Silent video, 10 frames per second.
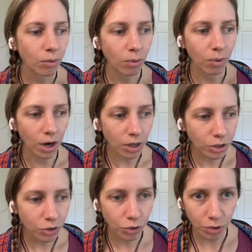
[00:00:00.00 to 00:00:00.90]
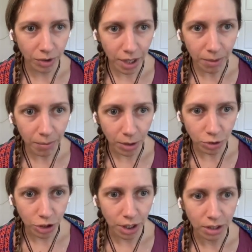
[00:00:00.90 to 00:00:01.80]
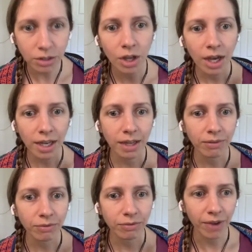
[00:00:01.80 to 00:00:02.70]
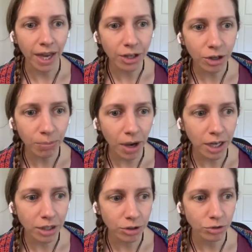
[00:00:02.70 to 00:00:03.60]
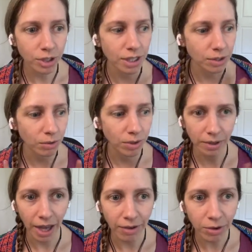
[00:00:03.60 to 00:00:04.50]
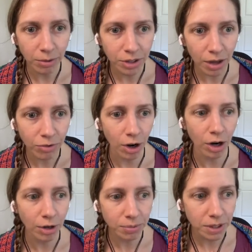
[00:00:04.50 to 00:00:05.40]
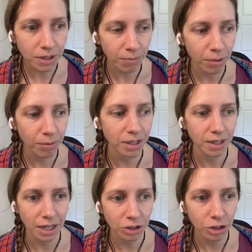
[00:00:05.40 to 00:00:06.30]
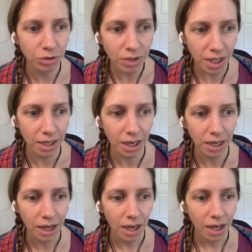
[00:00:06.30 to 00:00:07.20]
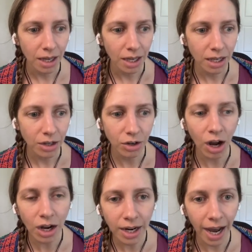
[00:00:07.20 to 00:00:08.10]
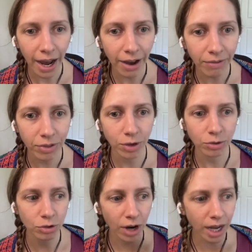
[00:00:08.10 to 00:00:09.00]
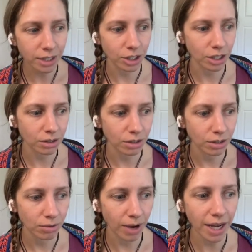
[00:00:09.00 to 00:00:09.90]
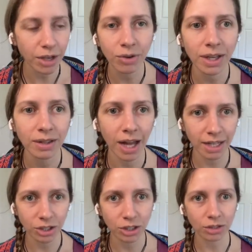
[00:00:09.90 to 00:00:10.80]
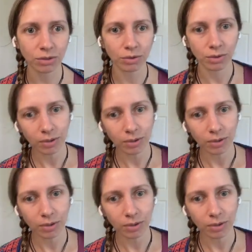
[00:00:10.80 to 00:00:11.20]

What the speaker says: worked through the emotions, fed your body nutrients, gave yourself herbs and supplements that you needed, you're not going to have those crashes, right? You can just